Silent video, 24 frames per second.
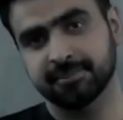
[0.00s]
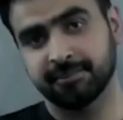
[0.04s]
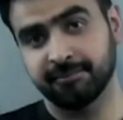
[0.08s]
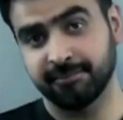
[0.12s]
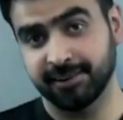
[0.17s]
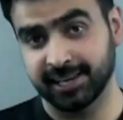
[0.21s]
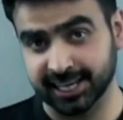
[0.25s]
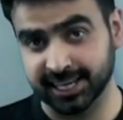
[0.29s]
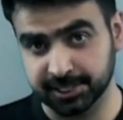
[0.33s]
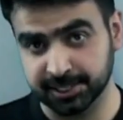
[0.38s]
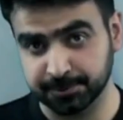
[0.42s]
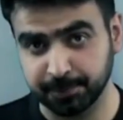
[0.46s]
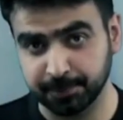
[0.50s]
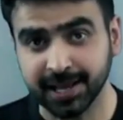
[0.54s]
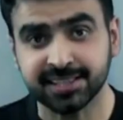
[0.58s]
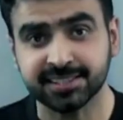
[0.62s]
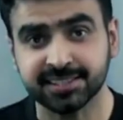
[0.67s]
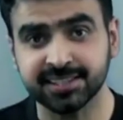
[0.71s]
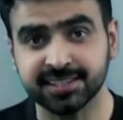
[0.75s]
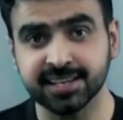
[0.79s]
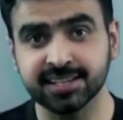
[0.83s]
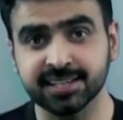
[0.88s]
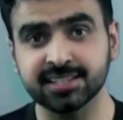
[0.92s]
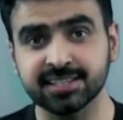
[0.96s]
Well,
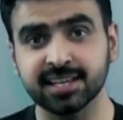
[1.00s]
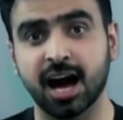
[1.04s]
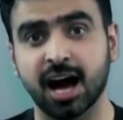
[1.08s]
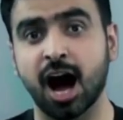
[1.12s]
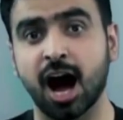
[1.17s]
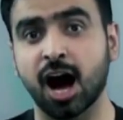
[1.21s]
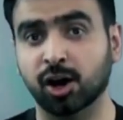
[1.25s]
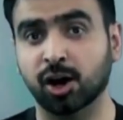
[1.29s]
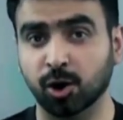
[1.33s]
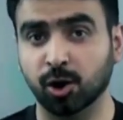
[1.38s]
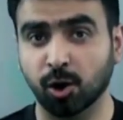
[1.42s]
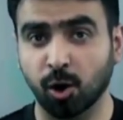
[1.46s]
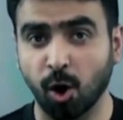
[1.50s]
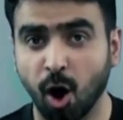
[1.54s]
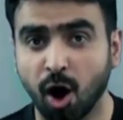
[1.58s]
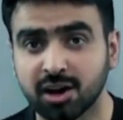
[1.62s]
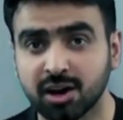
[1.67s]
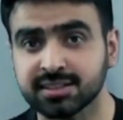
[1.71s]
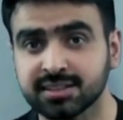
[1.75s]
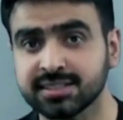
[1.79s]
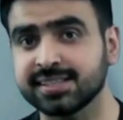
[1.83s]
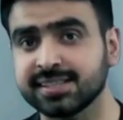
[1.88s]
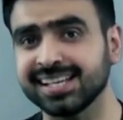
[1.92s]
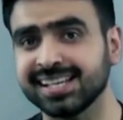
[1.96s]
expenses are
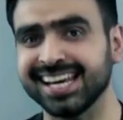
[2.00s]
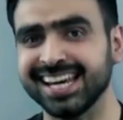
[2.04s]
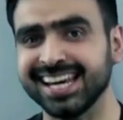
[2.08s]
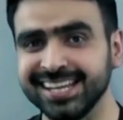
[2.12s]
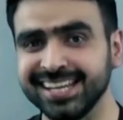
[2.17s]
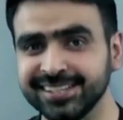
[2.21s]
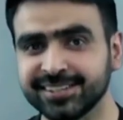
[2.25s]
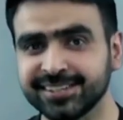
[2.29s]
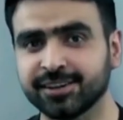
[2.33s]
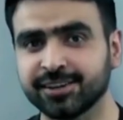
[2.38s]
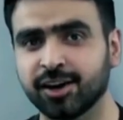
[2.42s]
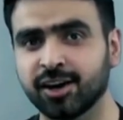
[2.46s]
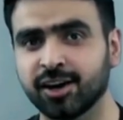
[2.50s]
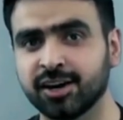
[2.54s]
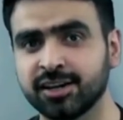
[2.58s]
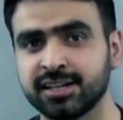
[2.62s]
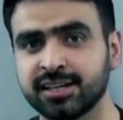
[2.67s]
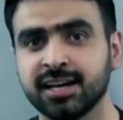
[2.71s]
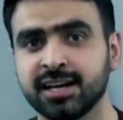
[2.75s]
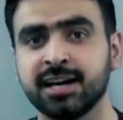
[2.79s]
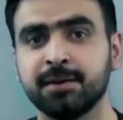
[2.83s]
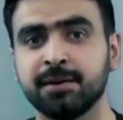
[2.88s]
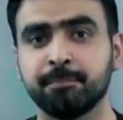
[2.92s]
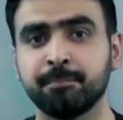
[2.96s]
costs
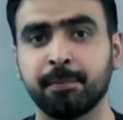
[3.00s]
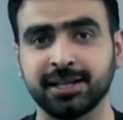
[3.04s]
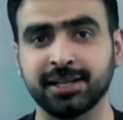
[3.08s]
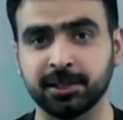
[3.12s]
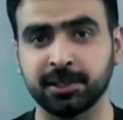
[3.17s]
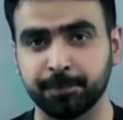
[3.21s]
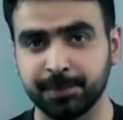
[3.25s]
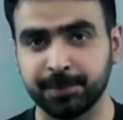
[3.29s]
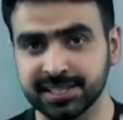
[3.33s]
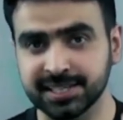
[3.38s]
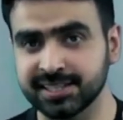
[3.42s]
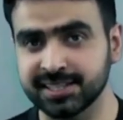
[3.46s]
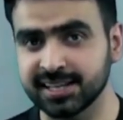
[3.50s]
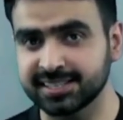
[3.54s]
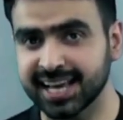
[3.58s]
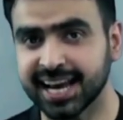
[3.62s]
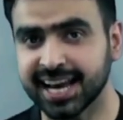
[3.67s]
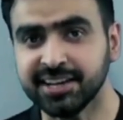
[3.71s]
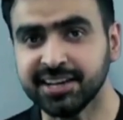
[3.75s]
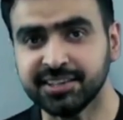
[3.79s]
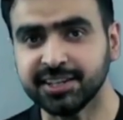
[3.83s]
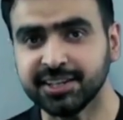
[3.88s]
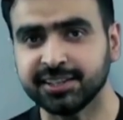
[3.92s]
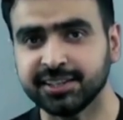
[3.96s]
incurred by the business
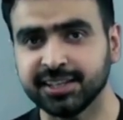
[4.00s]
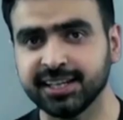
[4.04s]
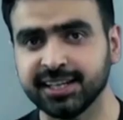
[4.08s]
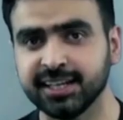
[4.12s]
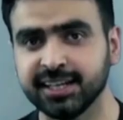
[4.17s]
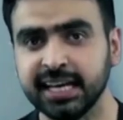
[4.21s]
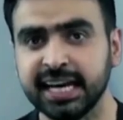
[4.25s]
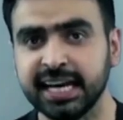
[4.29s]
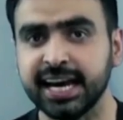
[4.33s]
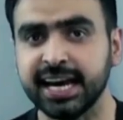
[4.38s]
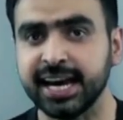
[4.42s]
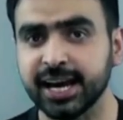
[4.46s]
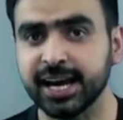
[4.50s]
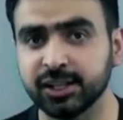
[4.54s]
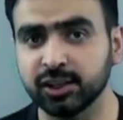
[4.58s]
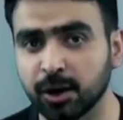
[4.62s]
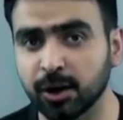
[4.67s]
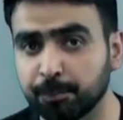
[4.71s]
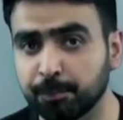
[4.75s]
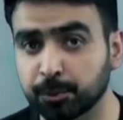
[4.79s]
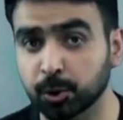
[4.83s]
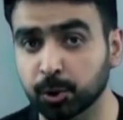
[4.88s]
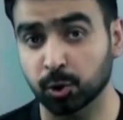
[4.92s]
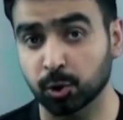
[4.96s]
entity in
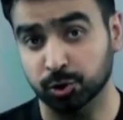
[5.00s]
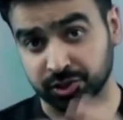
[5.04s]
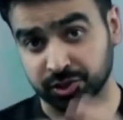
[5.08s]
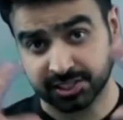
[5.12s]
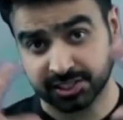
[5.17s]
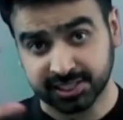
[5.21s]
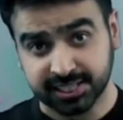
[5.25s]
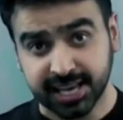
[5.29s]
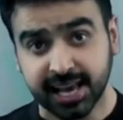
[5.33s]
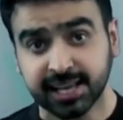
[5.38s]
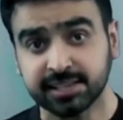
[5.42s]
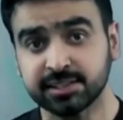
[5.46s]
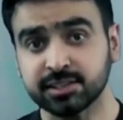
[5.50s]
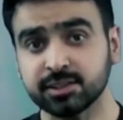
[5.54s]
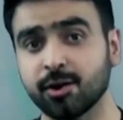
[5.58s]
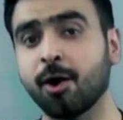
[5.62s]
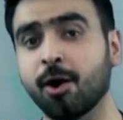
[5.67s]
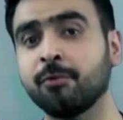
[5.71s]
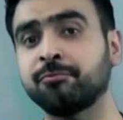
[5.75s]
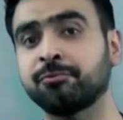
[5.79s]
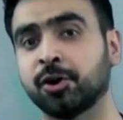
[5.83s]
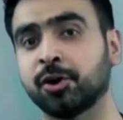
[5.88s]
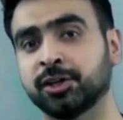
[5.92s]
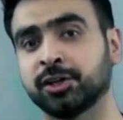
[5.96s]
the process
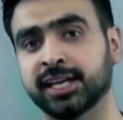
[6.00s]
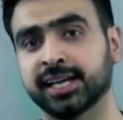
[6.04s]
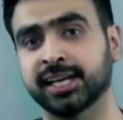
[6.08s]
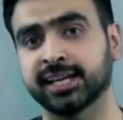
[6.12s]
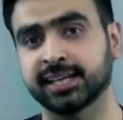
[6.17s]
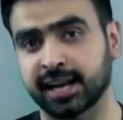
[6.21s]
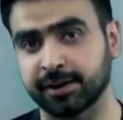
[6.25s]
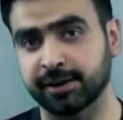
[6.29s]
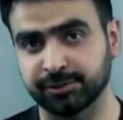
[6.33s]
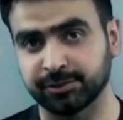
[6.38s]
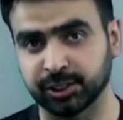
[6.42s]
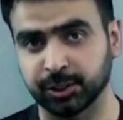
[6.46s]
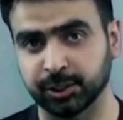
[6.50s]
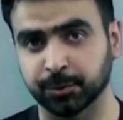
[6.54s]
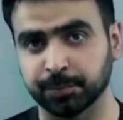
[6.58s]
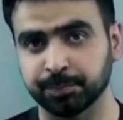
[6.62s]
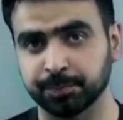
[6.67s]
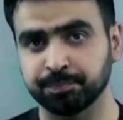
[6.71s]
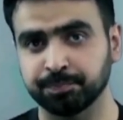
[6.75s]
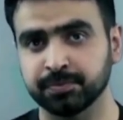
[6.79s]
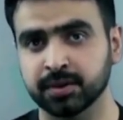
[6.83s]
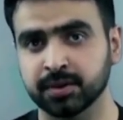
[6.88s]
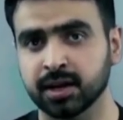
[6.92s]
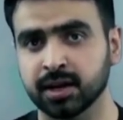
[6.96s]
of earning revenue.
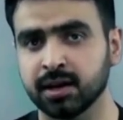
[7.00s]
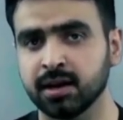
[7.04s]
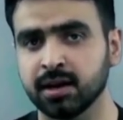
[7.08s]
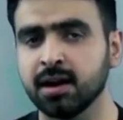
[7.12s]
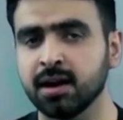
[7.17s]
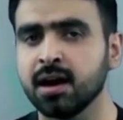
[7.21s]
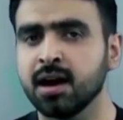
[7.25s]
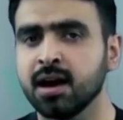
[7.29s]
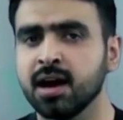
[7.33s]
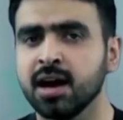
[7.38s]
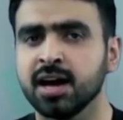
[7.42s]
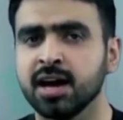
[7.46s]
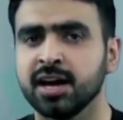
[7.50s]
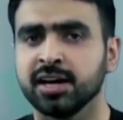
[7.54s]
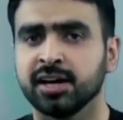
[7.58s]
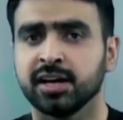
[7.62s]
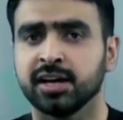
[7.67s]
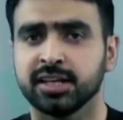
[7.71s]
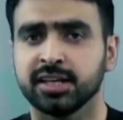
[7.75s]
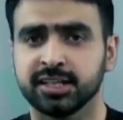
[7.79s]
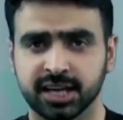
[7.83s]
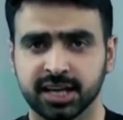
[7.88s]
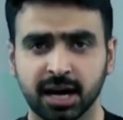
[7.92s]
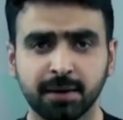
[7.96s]

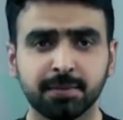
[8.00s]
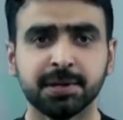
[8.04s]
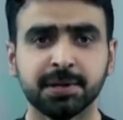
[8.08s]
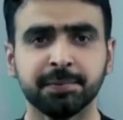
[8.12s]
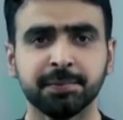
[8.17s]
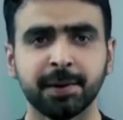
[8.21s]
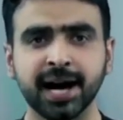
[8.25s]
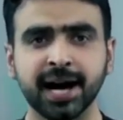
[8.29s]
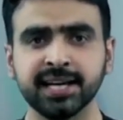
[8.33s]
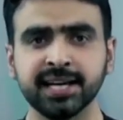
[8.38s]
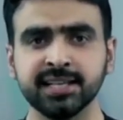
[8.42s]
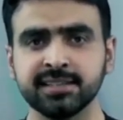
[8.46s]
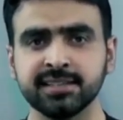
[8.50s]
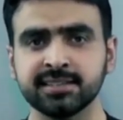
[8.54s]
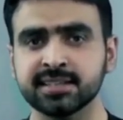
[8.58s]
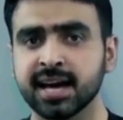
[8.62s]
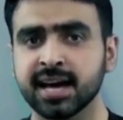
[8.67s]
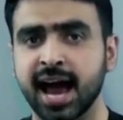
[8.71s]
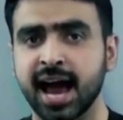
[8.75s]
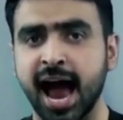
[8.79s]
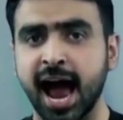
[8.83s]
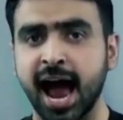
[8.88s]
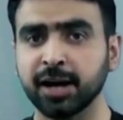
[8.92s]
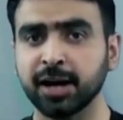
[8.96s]
Yummy Bites
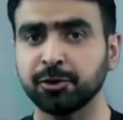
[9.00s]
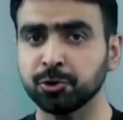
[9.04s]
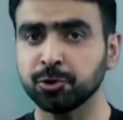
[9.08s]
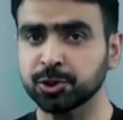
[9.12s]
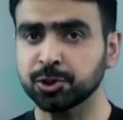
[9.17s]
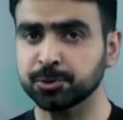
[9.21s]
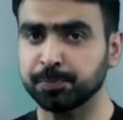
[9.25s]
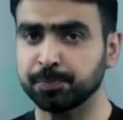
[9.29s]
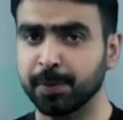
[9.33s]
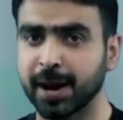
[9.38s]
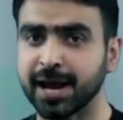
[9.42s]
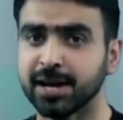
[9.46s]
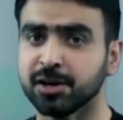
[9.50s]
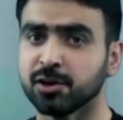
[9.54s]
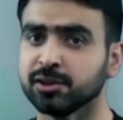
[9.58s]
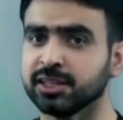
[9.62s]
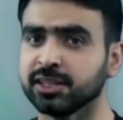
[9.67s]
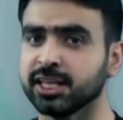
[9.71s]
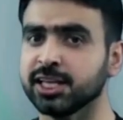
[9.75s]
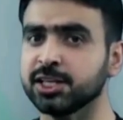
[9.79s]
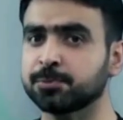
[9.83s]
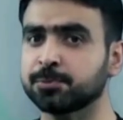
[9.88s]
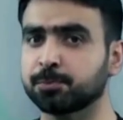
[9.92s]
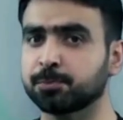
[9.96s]
had to spend
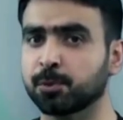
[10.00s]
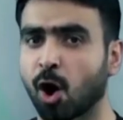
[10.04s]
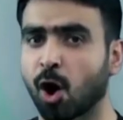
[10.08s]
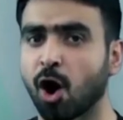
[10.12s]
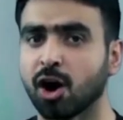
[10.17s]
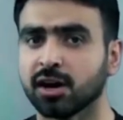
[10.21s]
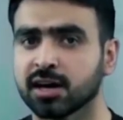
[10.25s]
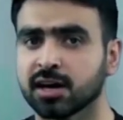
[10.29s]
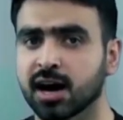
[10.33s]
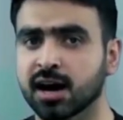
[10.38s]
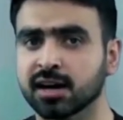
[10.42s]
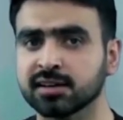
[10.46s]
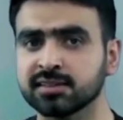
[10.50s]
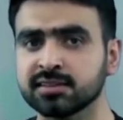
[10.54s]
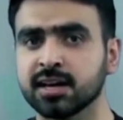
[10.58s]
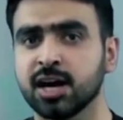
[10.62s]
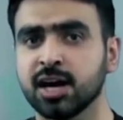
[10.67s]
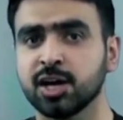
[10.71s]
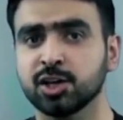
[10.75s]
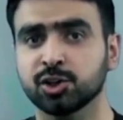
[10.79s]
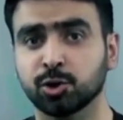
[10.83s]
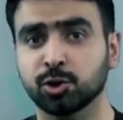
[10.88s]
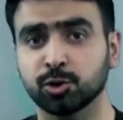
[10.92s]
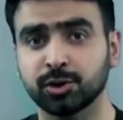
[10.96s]
on these products
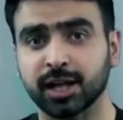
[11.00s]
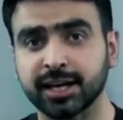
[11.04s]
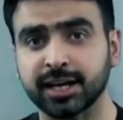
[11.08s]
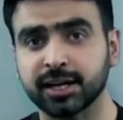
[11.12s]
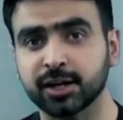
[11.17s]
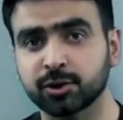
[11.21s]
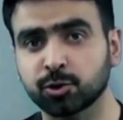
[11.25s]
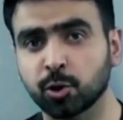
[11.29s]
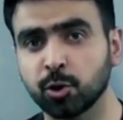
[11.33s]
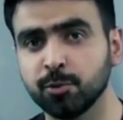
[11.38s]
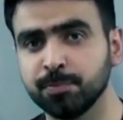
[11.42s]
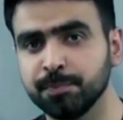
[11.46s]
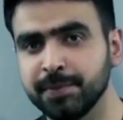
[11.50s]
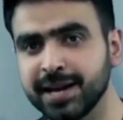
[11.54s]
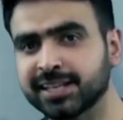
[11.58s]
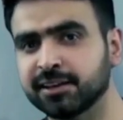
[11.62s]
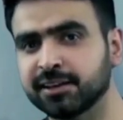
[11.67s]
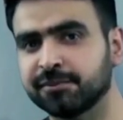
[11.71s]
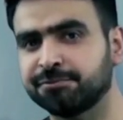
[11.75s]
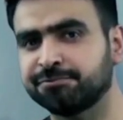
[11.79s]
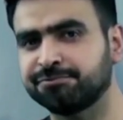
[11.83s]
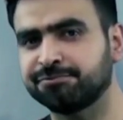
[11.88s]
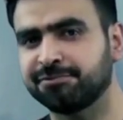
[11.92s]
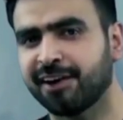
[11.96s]
so that it could make
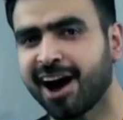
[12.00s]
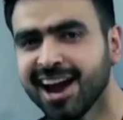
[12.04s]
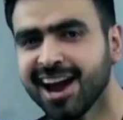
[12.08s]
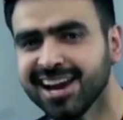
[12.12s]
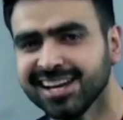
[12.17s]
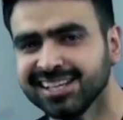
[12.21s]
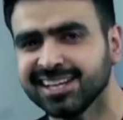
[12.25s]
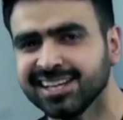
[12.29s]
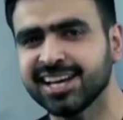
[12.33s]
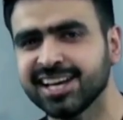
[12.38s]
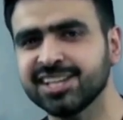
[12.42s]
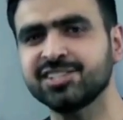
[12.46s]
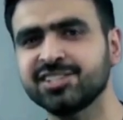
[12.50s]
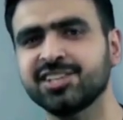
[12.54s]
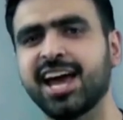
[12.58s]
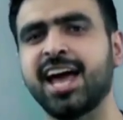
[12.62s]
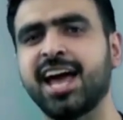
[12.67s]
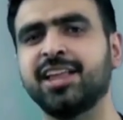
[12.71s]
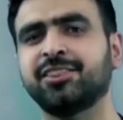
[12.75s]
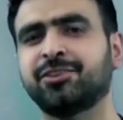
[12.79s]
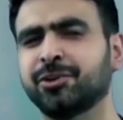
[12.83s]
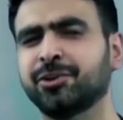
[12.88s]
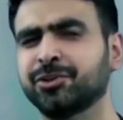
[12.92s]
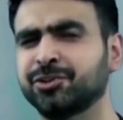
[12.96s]
the finest
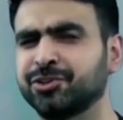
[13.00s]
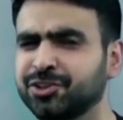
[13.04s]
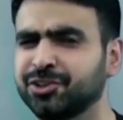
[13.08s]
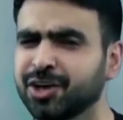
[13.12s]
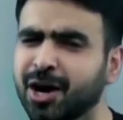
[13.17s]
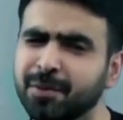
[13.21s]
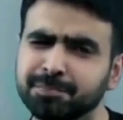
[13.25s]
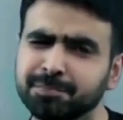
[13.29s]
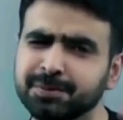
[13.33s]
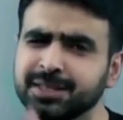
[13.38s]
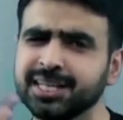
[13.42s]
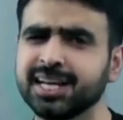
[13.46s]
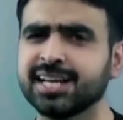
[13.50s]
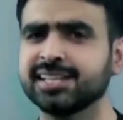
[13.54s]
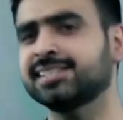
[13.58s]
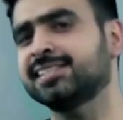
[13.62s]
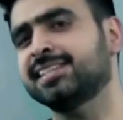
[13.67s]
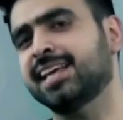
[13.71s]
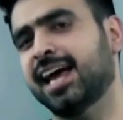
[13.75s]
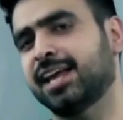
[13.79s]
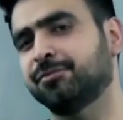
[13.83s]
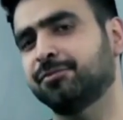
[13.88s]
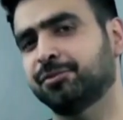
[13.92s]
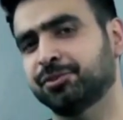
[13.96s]
and the yummiest
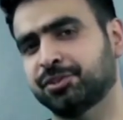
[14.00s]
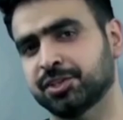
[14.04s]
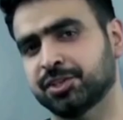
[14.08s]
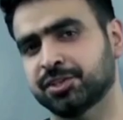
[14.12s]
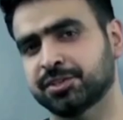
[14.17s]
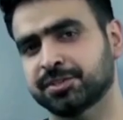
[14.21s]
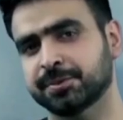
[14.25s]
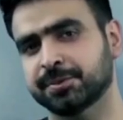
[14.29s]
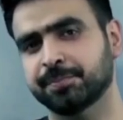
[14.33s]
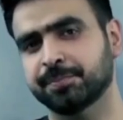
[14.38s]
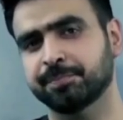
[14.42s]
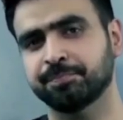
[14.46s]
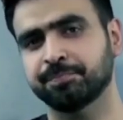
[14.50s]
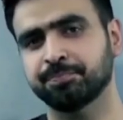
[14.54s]
sandwiches.